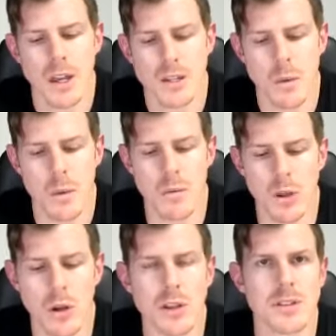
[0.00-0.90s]
So when we
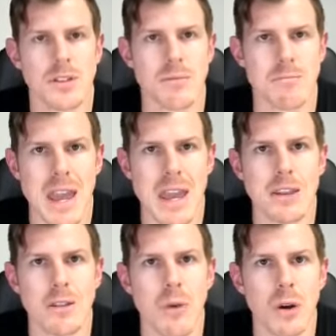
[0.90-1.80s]
look at this as a man in
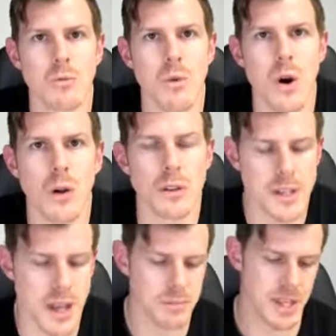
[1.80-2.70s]
the modern world, it
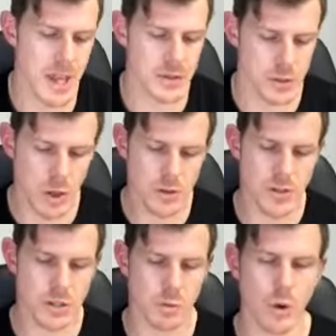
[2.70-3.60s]
comes down to not
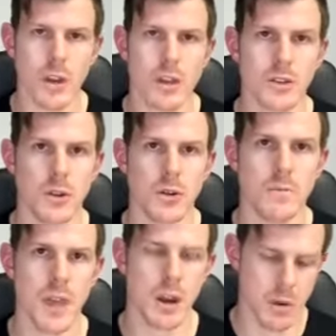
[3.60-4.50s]
just what I can do,
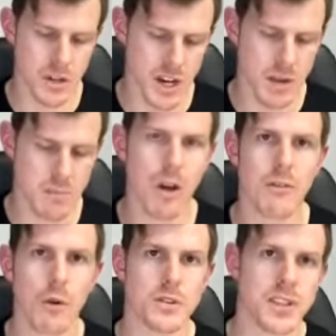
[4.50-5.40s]
and I want to share my
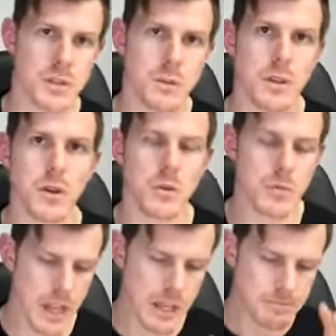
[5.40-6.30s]
four C's with you,
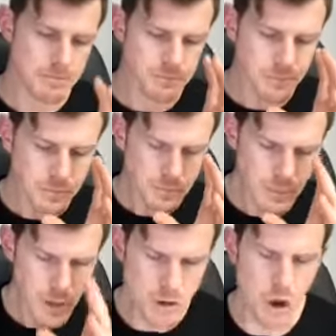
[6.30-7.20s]

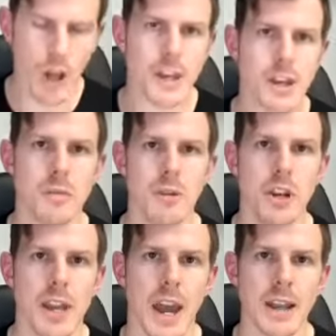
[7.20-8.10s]
I can
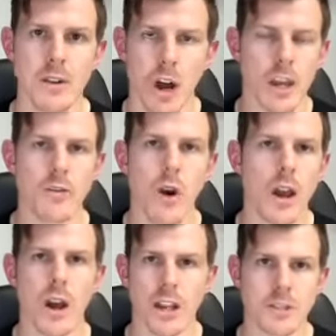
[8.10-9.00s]
communicate. I can
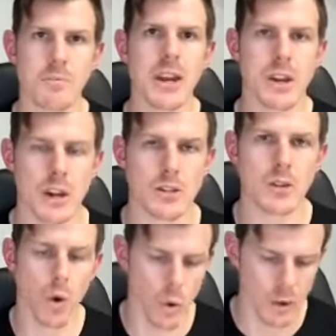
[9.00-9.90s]
write. I can speak. I can
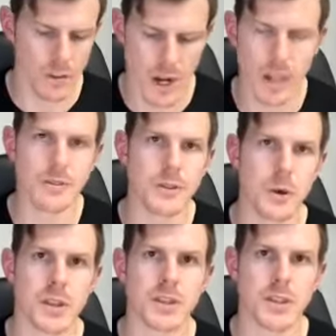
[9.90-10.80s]
talk. All of it, and I love
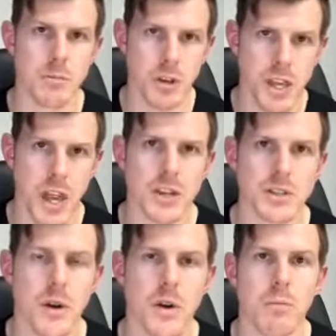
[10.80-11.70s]
doing this. Communication is
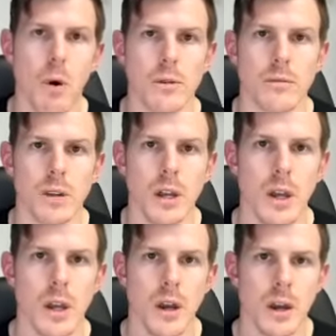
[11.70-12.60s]
very important.
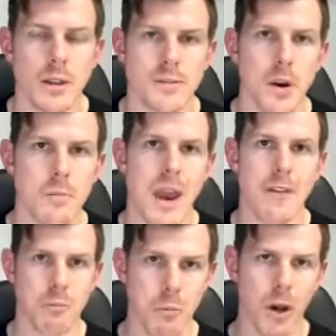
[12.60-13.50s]
It's very
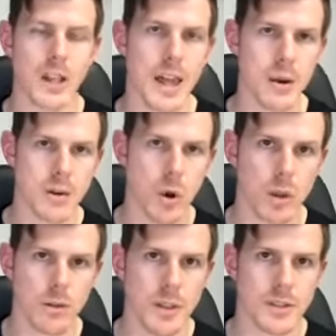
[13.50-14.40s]
powerful. Body language, all
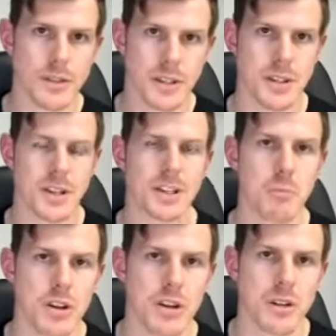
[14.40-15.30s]
of this. That's an
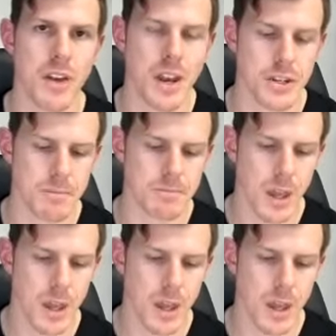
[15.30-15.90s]
expression of energy.